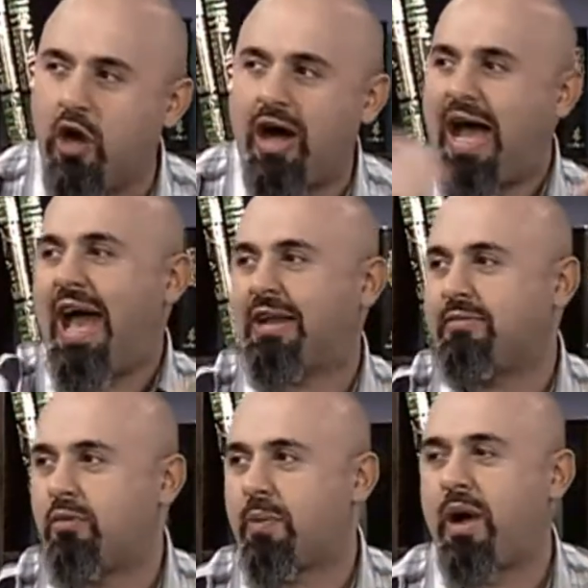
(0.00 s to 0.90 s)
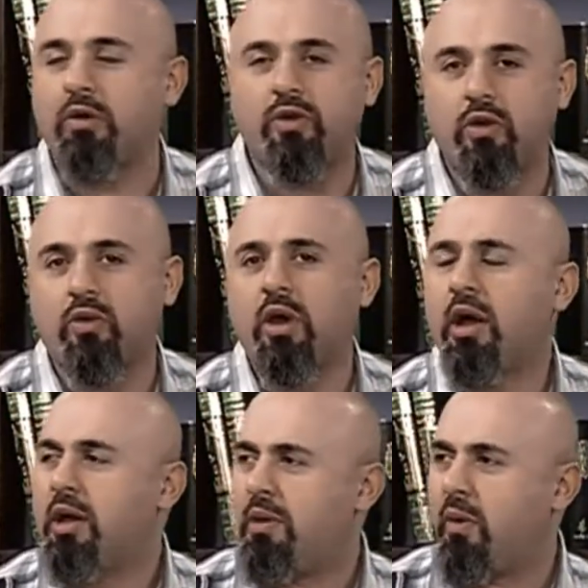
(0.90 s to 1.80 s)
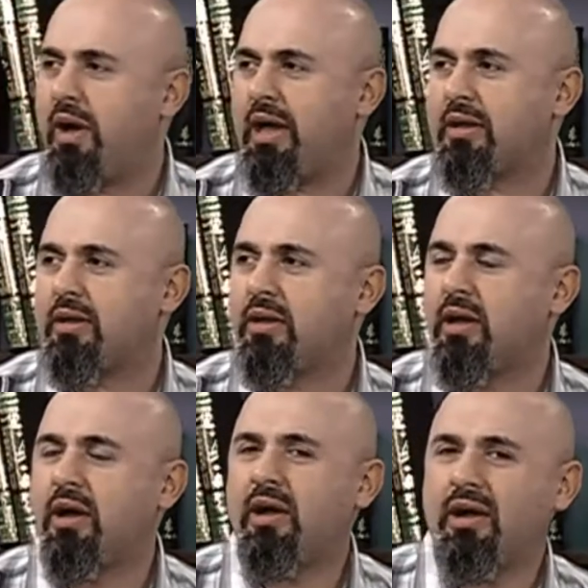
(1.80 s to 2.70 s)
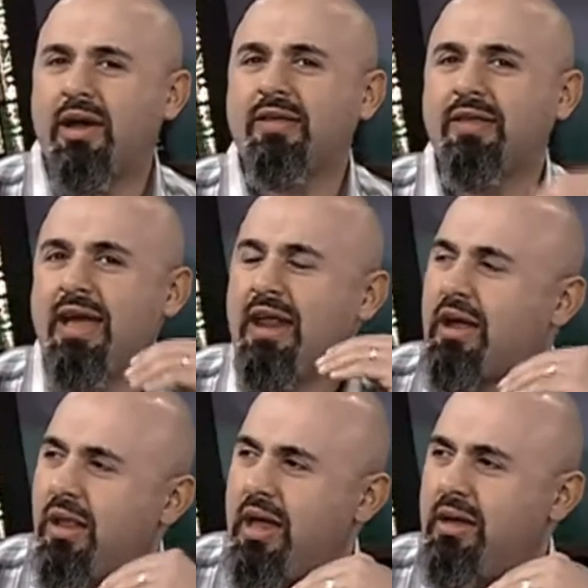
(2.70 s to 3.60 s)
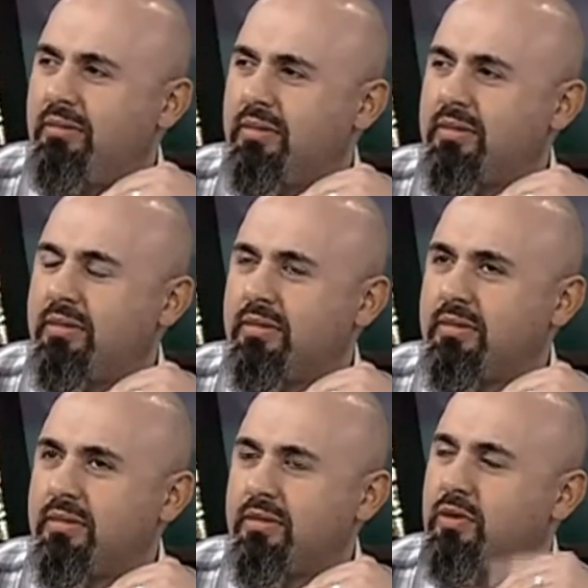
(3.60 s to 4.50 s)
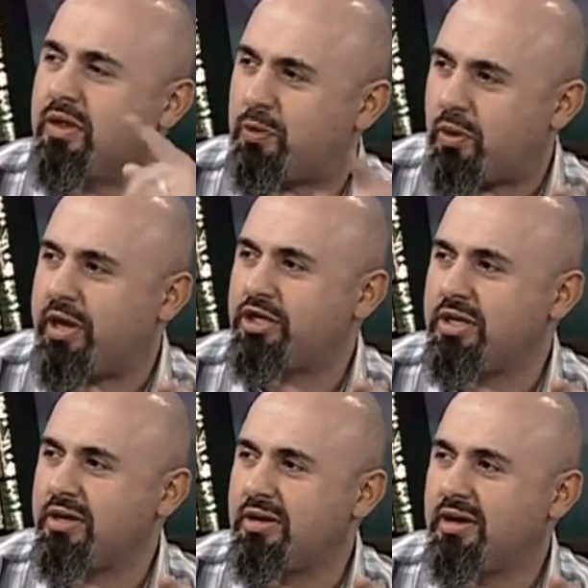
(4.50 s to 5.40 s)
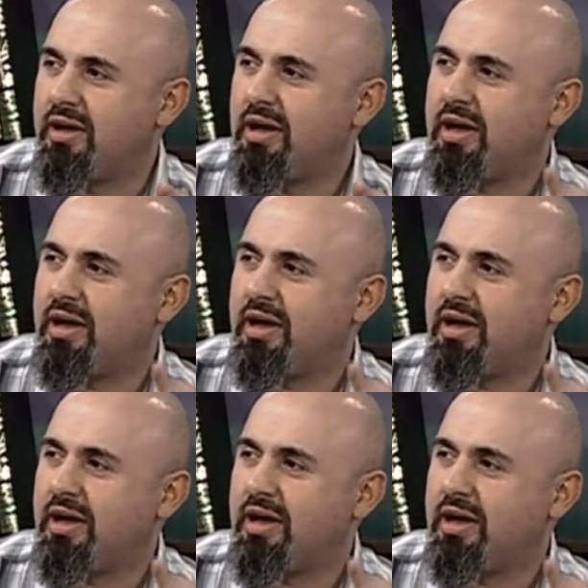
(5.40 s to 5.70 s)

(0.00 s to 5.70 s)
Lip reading: Go ahead! More power to you. But wait, isn't that a claim to inspiration? Mm-hmm.